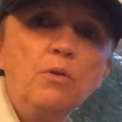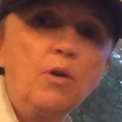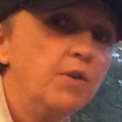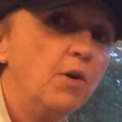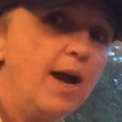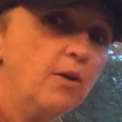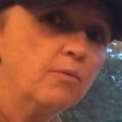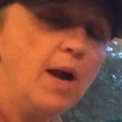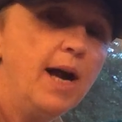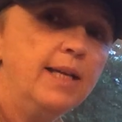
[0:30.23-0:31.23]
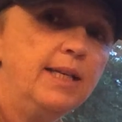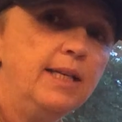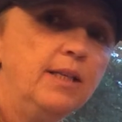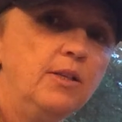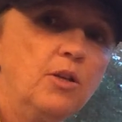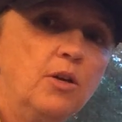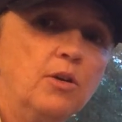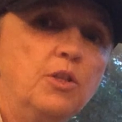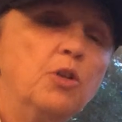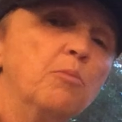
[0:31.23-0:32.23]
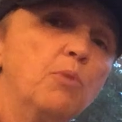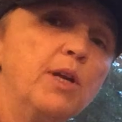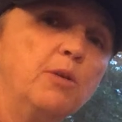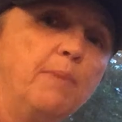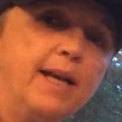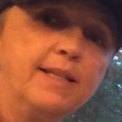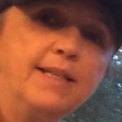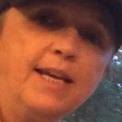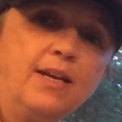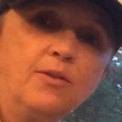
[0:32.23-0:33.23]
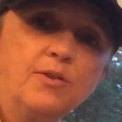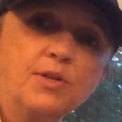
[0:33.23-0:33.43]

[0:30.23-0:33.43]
Or if you're out hiking, you can break your bag down.